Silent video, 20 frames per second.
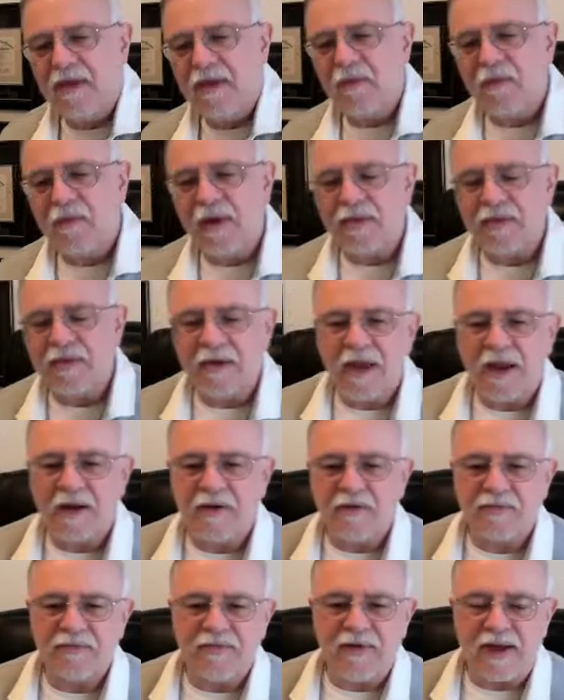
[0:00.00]
When the
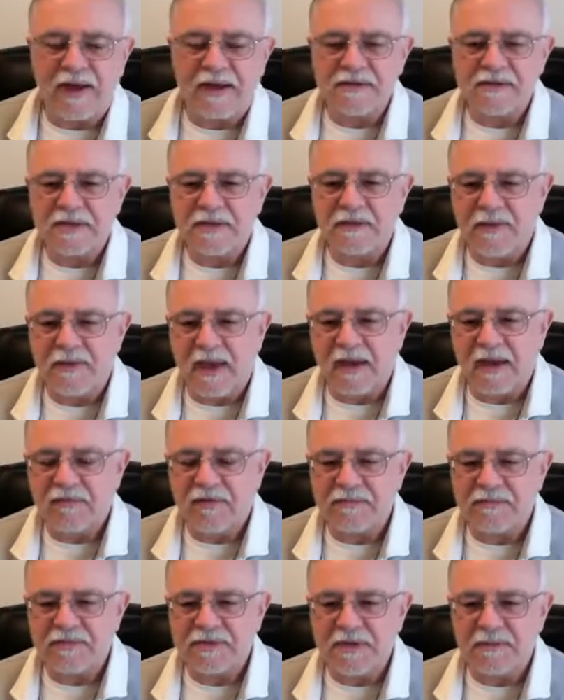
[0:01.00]
debtor files the
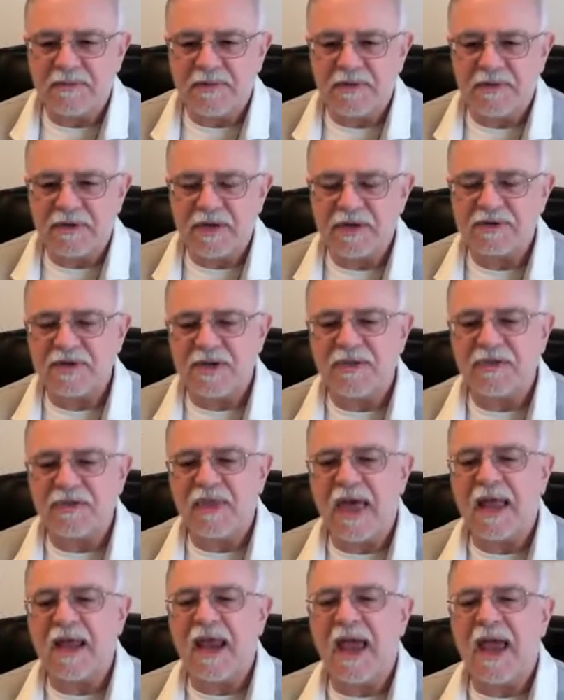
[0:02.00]
bankruptcy petition,
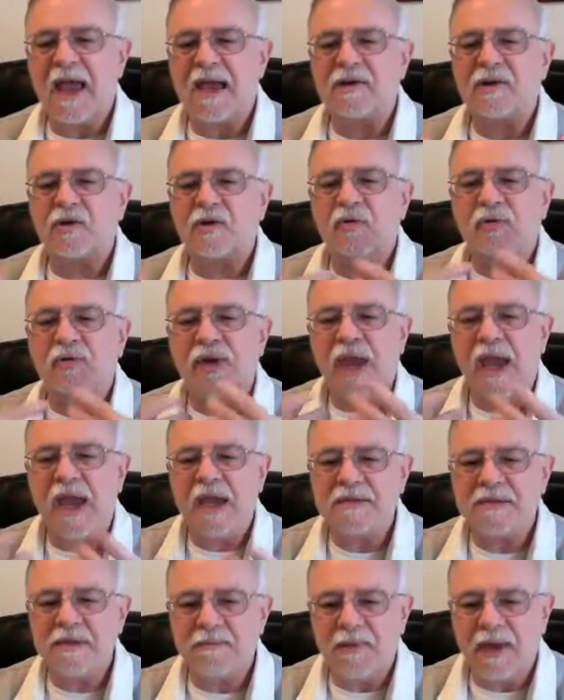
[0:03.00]
that act
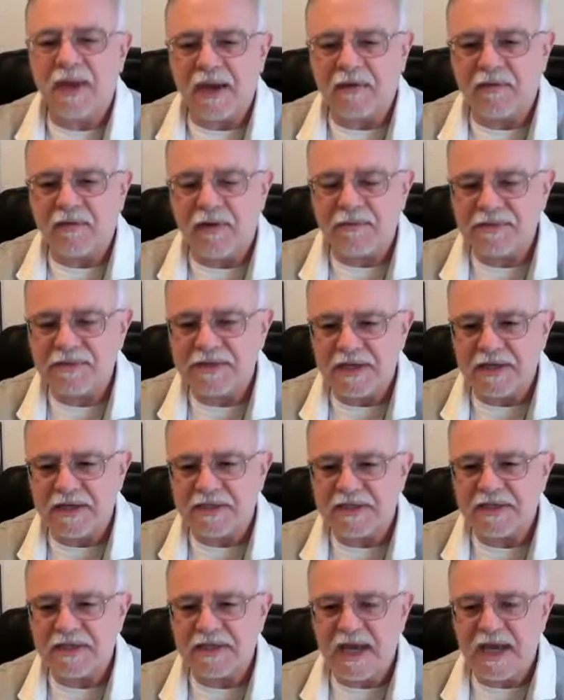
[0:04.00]
creates a bankruptcy
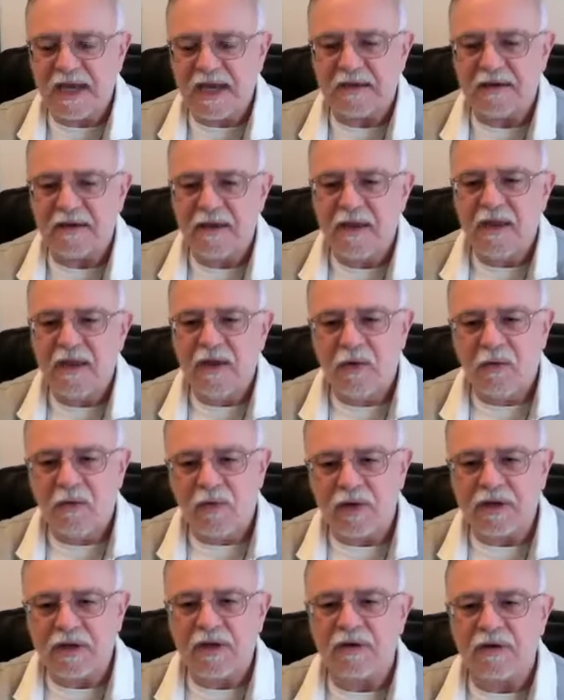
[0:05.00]
estate.
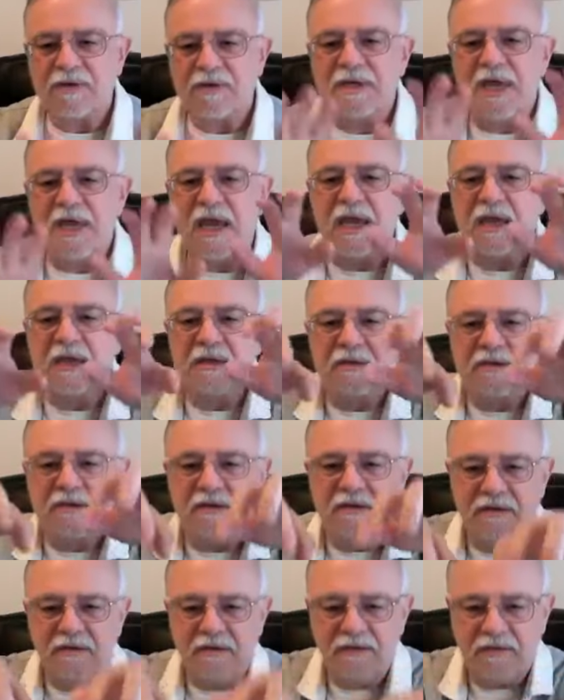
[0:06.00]
What goes
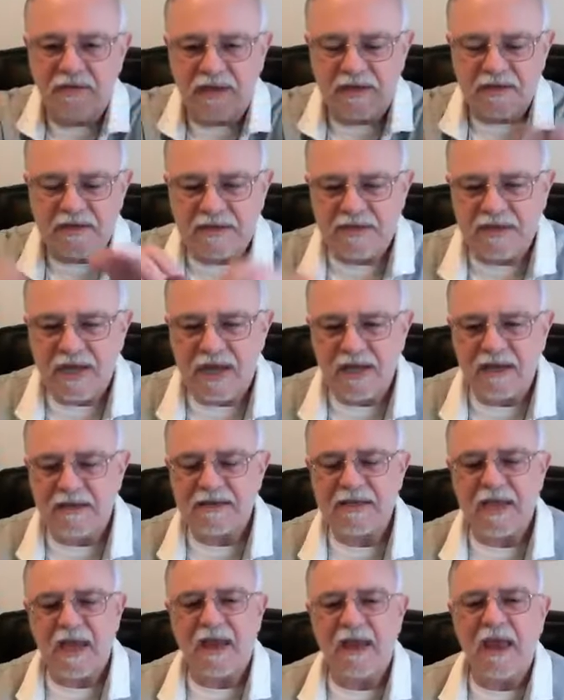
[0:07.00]
into the estate
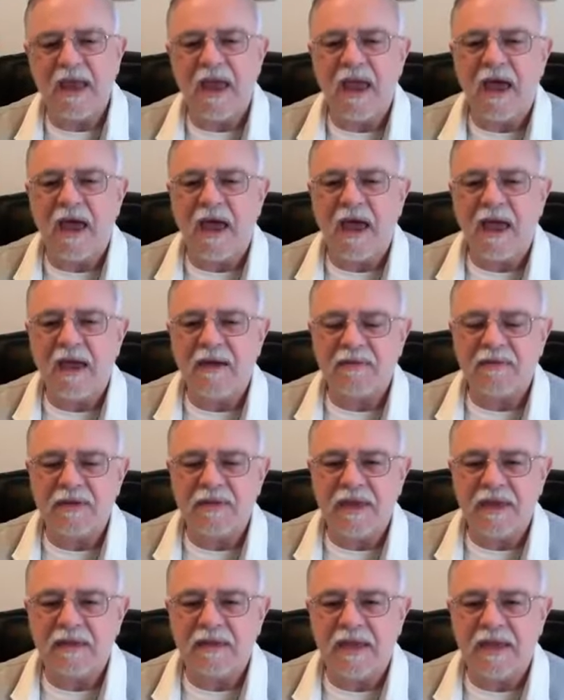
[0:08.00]
is
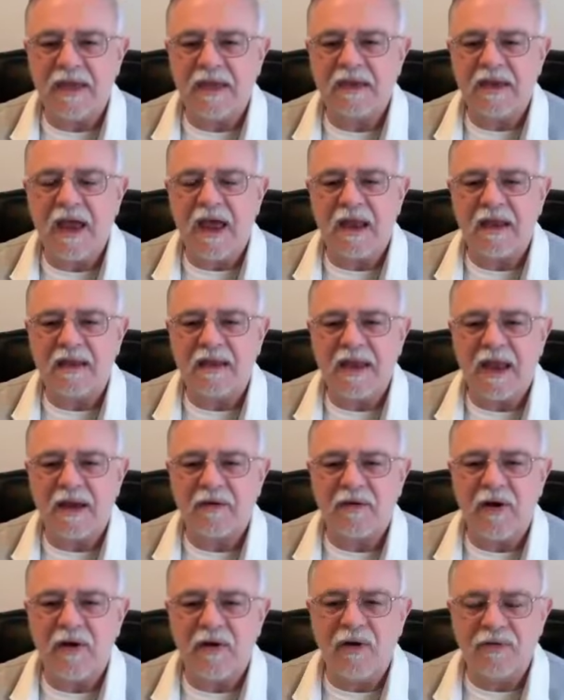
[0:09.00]
everything the
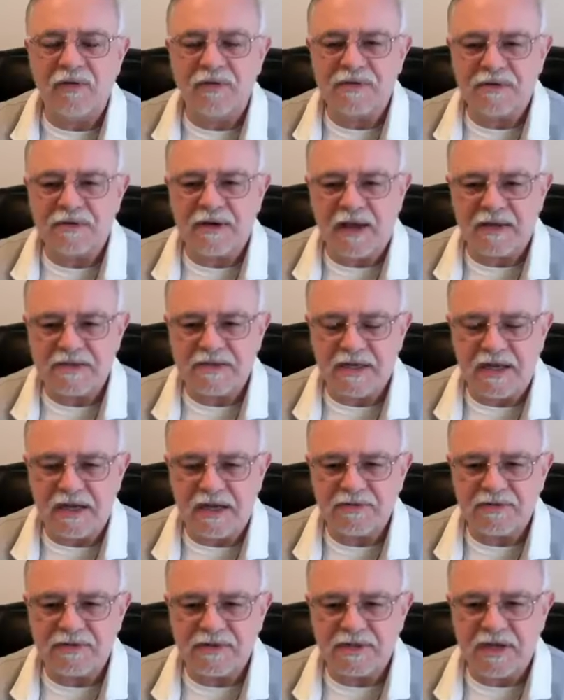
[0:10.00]
debtor owns or has an
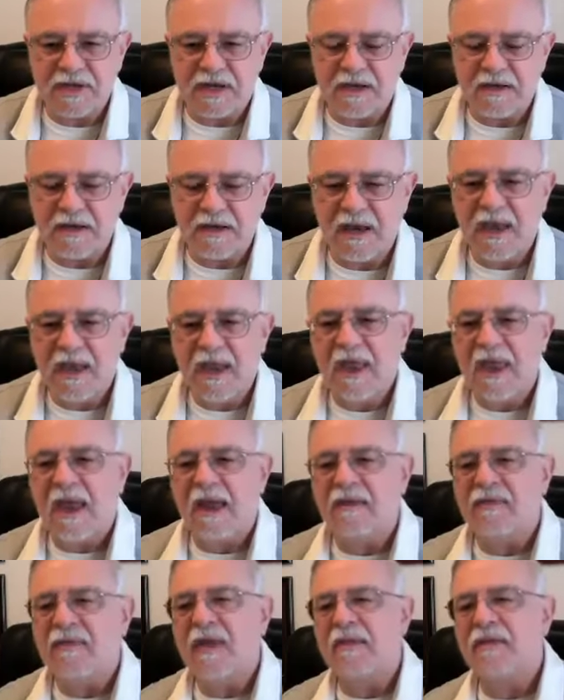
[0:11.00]
interest in,
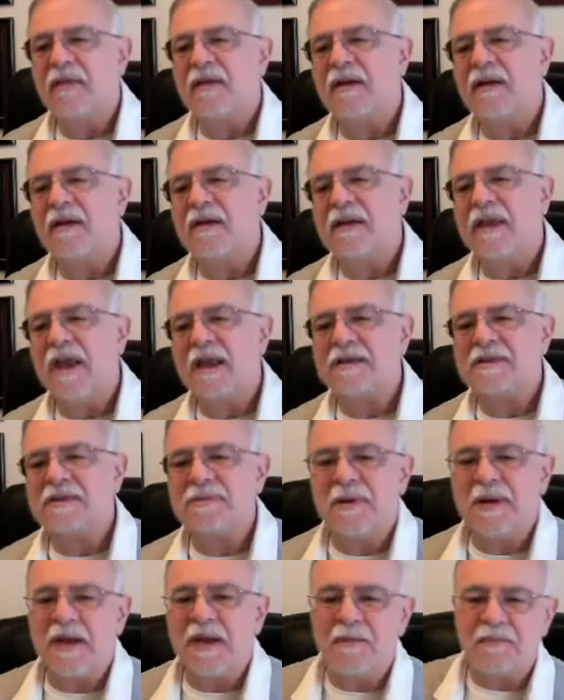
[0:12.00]
and then the debts
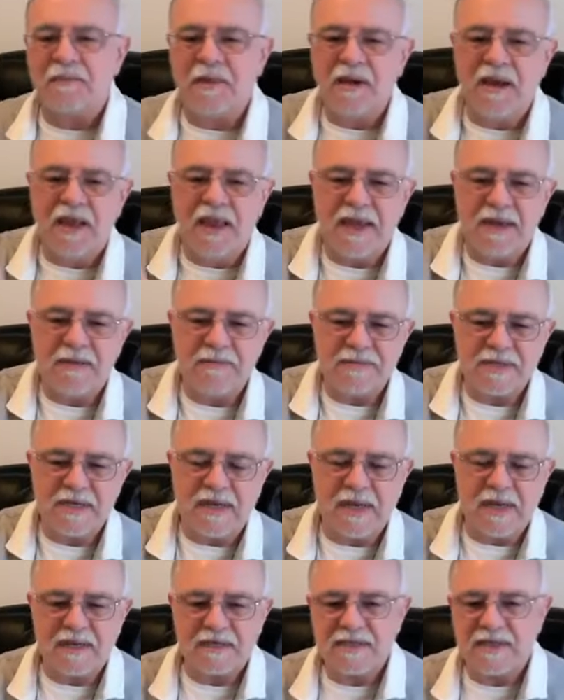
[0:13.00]
become claims
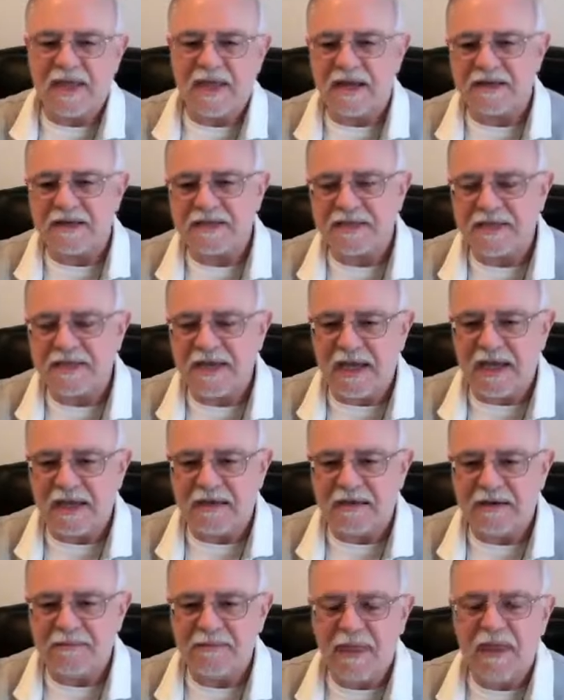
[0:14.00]
against that
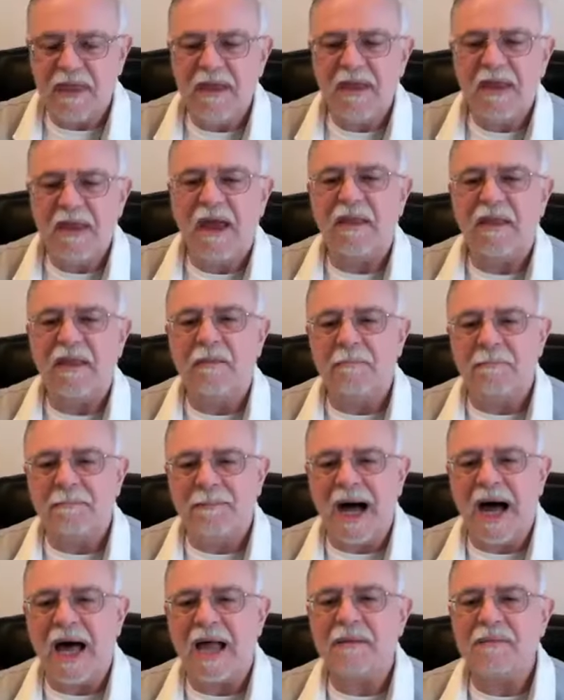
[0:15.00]
estate. And the
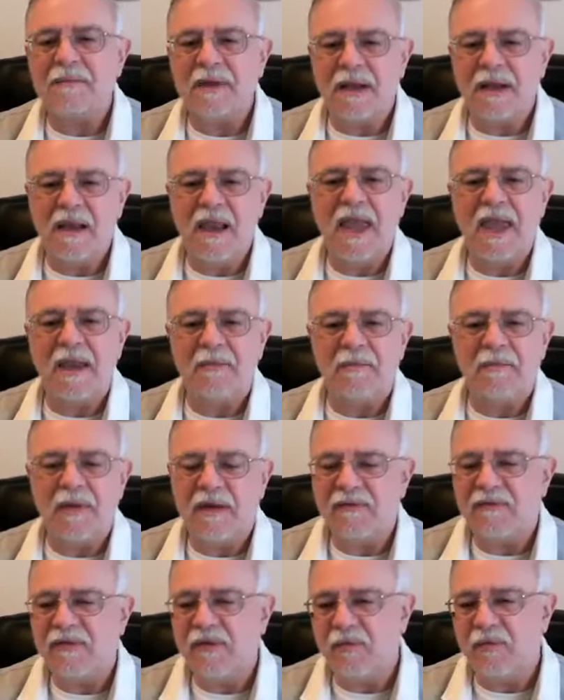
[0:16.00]
bottom claim,
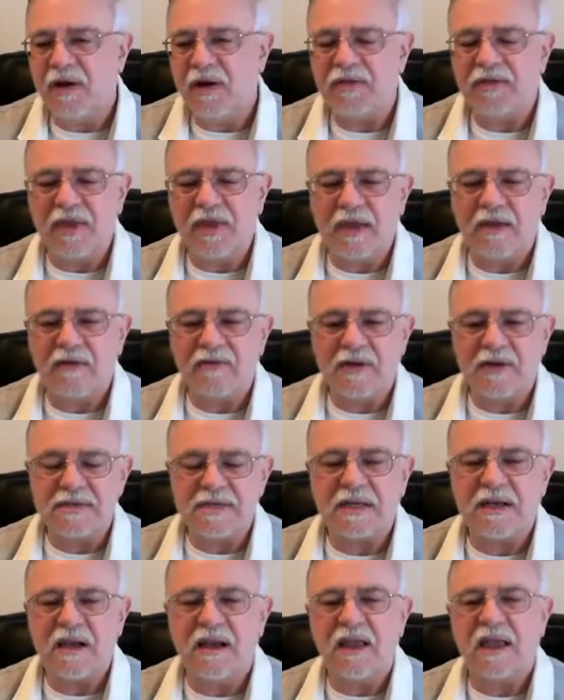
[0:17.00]
if you want to think of it
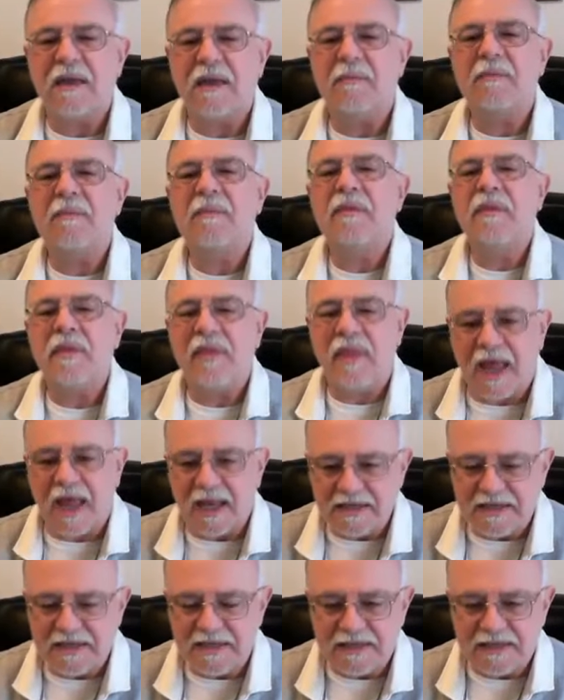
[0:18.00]
as a claim,
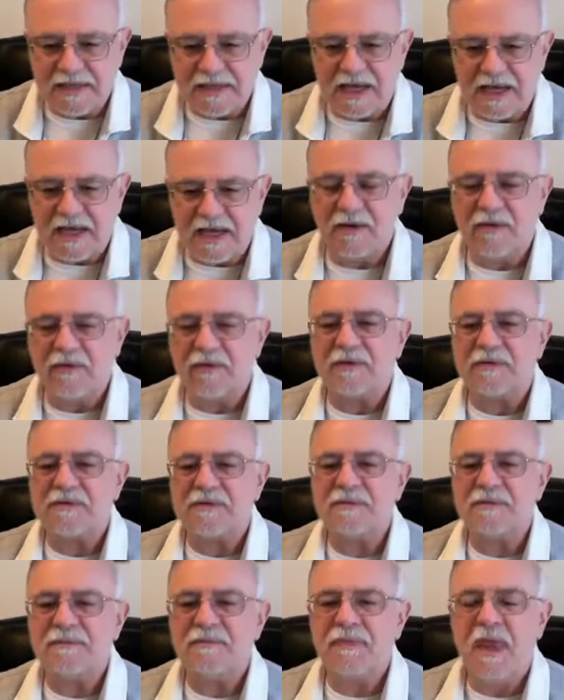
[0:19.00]
that's the
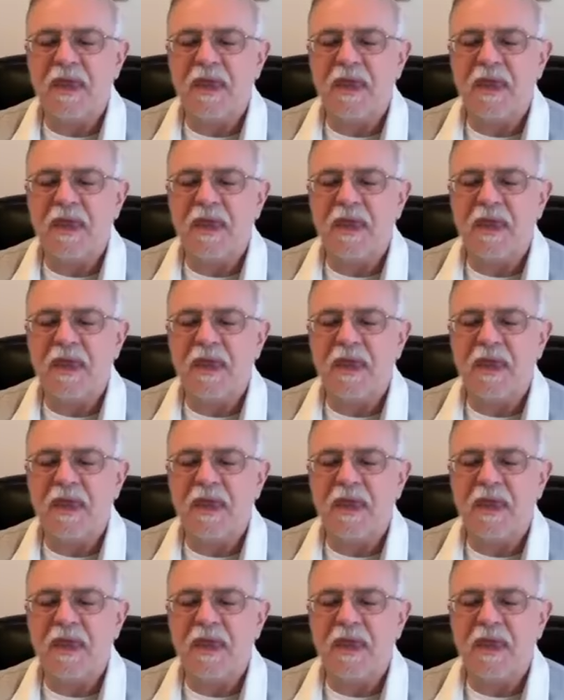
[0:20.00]
stakeholders.